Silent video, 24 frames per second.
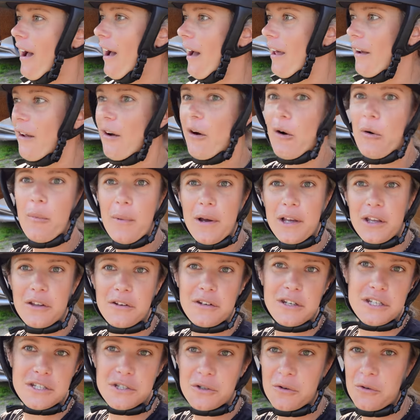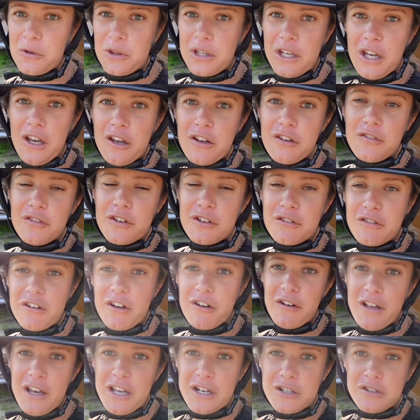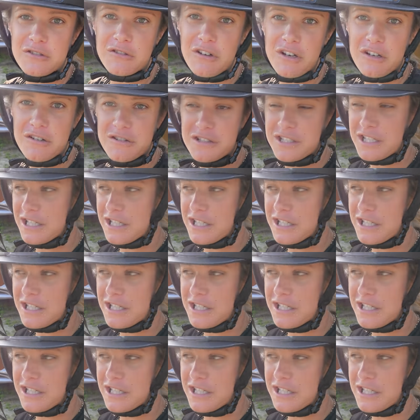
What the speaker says: And oh my goodness, all the overgrown hedgerows,